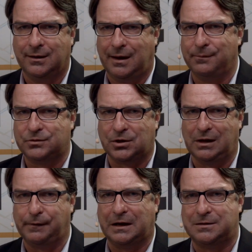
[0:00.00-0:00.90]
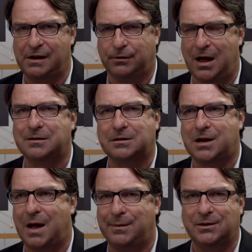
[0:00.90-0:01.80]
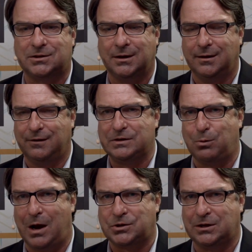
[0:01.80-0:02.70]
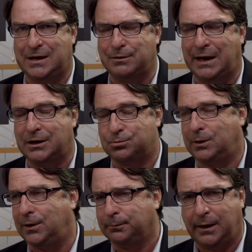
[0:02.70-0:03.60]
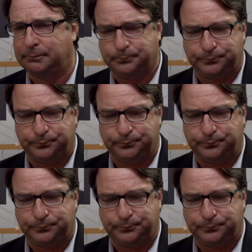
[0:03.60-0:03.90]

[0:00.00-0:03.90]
I'd love to get Dave Vellonte's comments, he's watching, Dave, get on Twitter, but